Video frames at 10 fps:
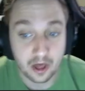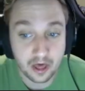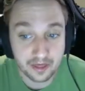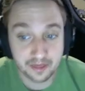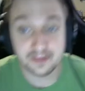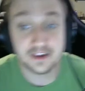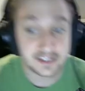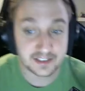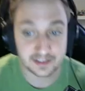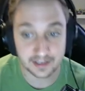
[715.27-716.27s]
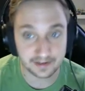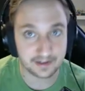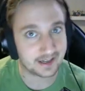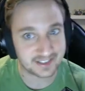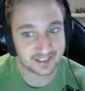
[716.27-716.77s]
this
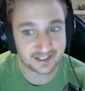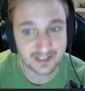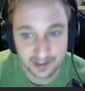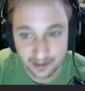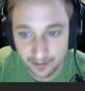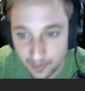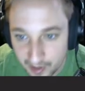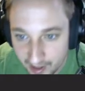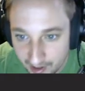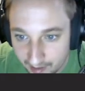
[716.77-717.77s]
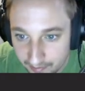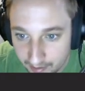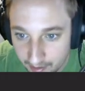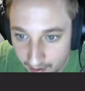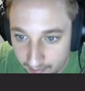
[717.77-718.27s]
nonsense though that we have
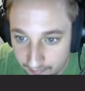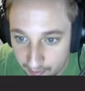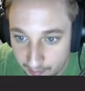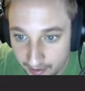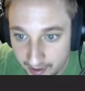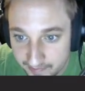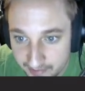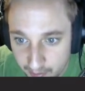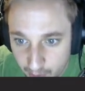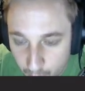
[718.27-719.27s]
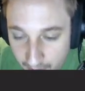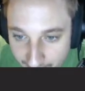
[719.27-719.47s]
for the bottom note. We have